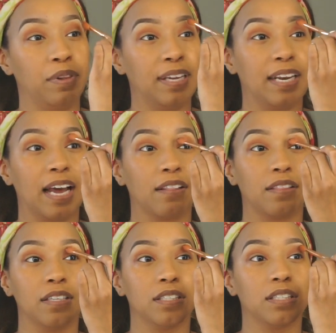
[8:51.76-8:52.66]
blend out
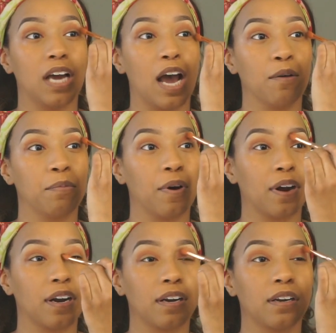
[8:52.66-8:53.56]
this top
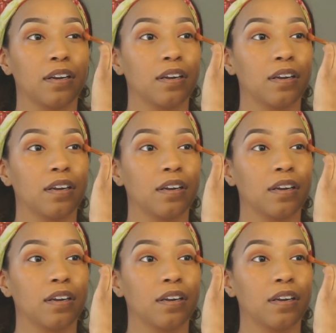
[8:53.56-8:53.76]
part.